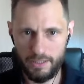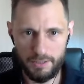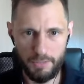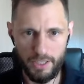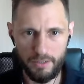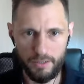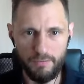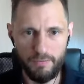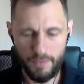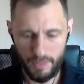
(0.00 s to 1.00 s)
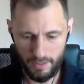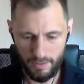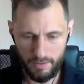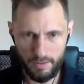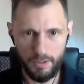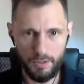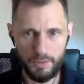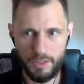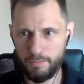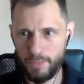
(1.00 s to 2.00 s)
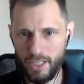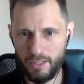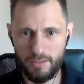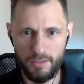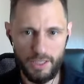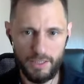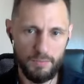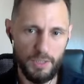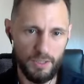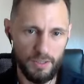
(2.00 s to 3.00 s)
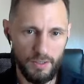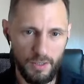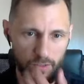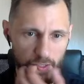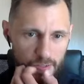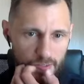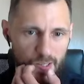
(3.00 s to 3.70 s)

better. No, that's bad. That's better. All right.